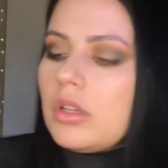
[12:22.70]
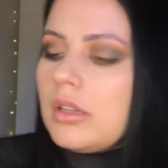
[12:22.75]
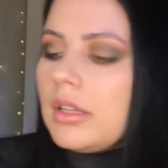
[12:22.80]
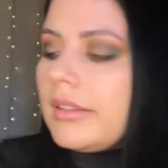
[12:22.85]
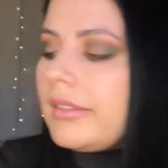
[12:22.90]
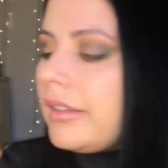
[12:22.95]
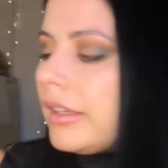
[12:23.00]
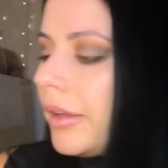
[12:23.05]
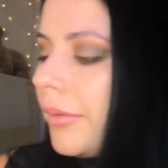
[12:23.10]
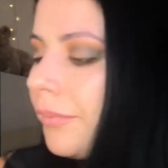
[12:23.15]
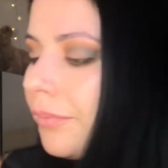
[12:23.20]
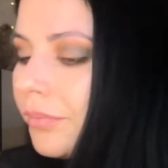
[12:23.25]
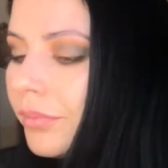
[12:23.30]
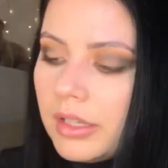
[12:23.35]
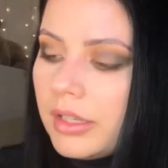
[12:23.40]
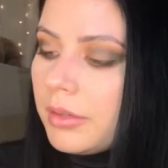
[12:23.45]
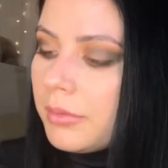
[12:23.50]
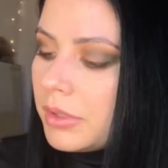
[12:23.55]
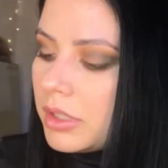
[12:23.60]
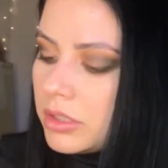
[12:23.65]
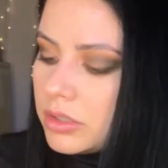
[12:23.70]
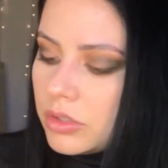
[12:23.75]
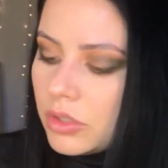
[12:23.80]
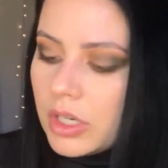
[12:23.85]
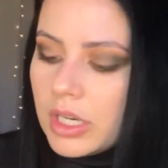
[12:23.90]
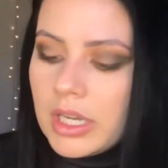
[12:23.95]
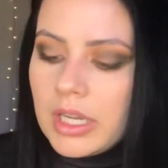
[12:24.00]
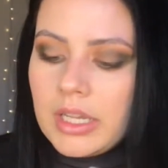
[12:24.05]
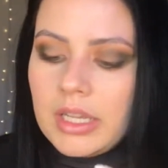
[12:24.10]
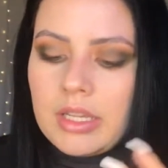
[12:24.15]
let's see. I think I'm gonna
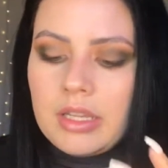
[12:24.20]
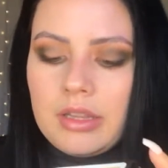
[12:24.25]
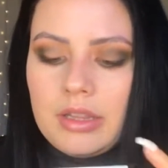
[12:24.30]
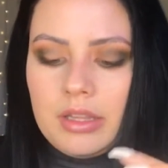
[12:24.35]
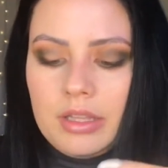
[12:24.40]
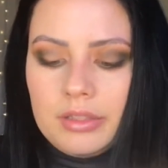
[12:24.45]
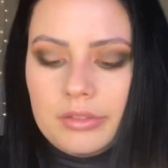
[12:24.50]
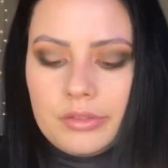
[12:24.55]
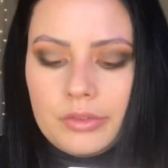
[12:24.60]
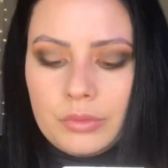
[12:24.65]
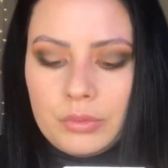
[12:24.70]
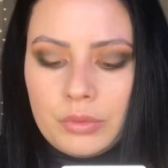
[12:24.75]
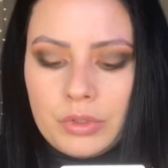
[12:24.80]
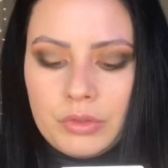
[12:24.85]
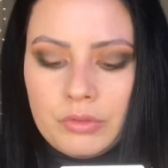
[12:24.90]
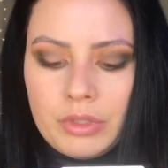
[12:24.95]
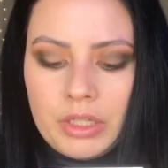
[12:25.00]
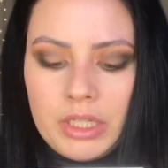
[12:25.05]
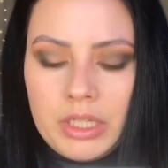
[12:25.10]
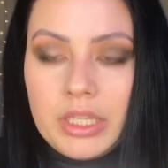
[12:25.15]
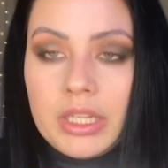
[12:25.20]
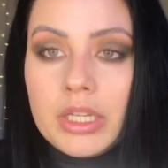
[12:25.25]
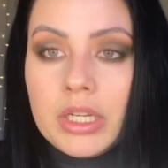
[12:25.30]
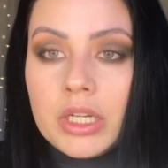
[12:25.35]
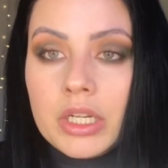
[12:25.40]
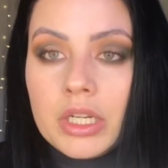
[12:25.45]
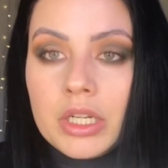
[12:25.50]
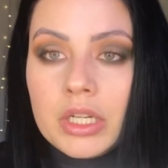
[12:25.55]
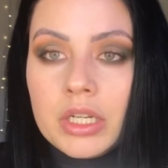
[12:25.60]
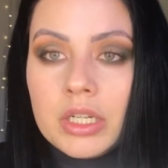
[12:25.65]
try this one right
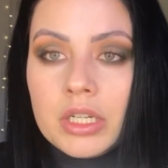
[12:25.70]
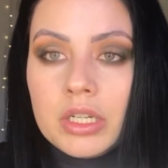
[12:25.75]
here.